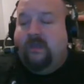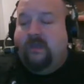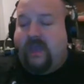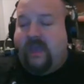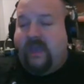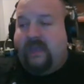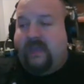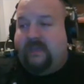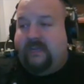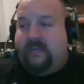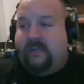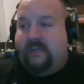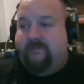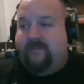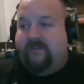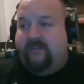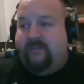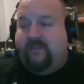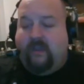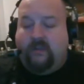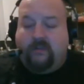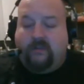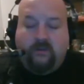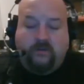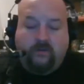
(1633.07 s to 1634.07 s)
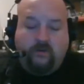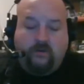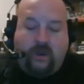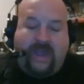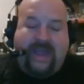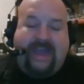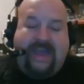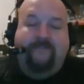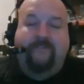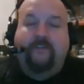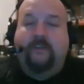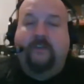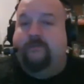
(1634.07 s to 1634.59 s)
and him and Tucker
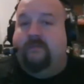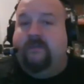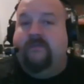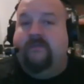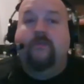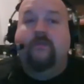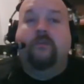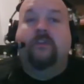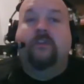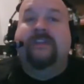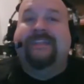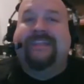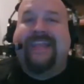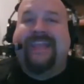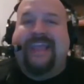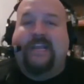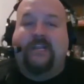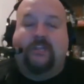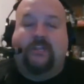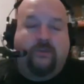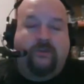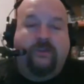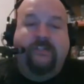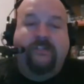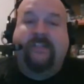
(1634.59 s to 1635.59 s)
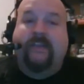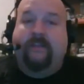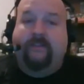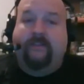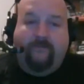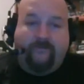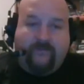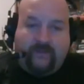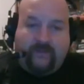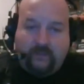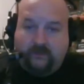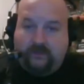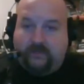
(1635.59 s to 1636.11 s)
Kraft could be really dangerous on the
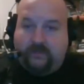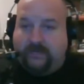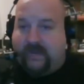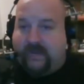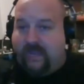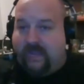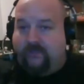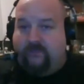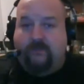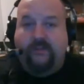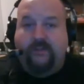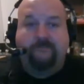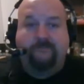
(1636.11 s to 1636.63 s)
field together,